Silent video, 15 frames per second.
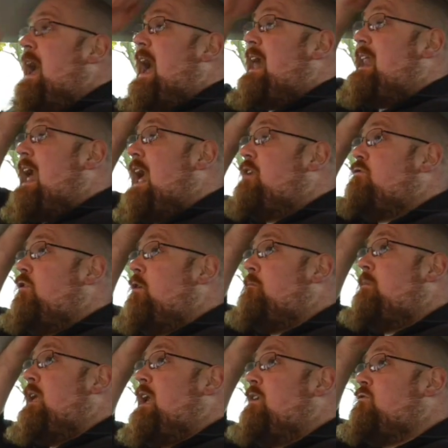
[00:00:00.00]
and
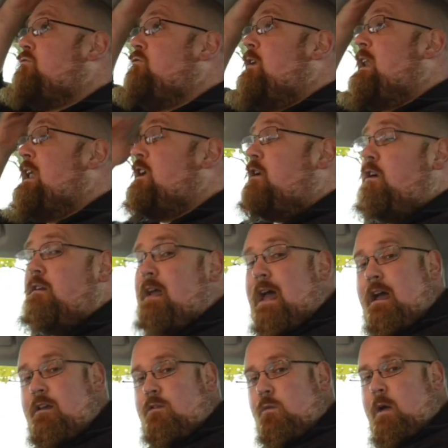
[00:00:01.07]
headroom is really good
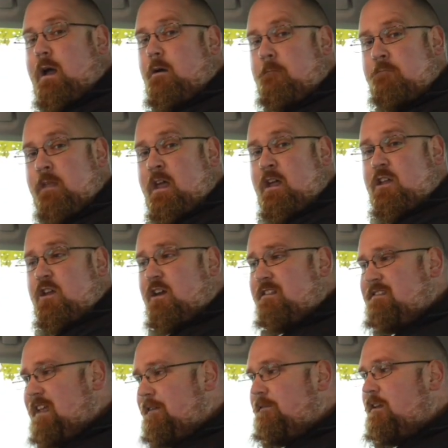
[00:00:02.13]
as well. You
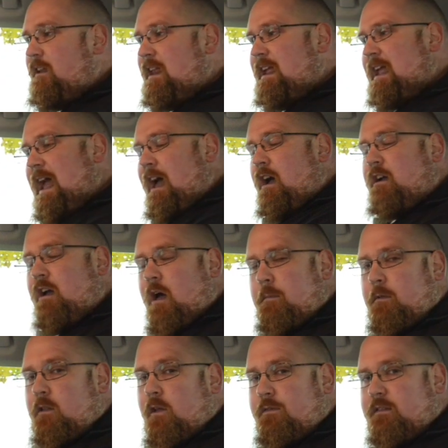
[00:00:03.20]
could definitely get a
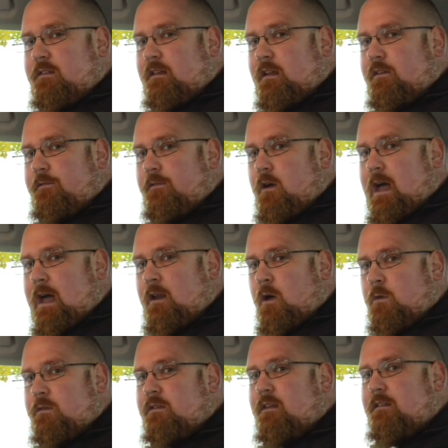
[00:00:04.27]
couple of 6-foot
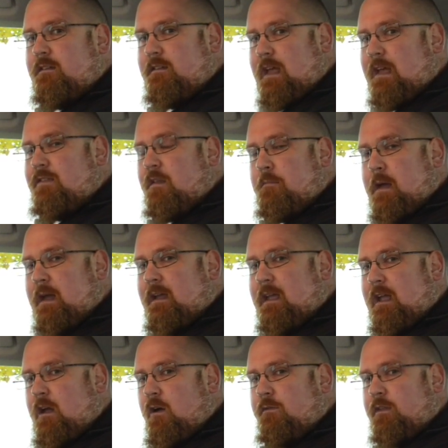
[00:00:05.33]
adults sat in the back
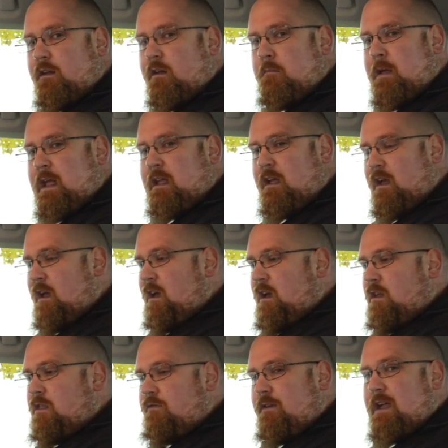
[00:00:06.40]
here of the Kamiq.
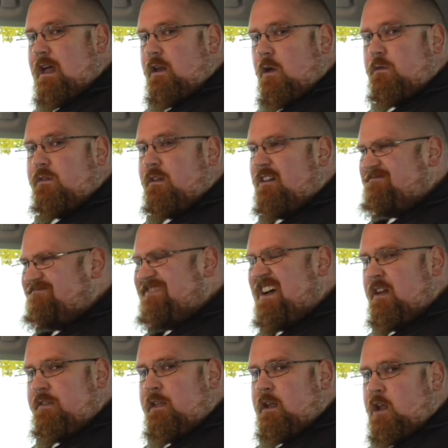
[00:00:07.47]
3 adults,
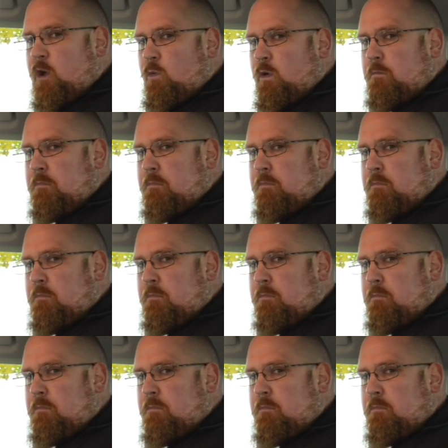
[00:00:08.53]
I think you would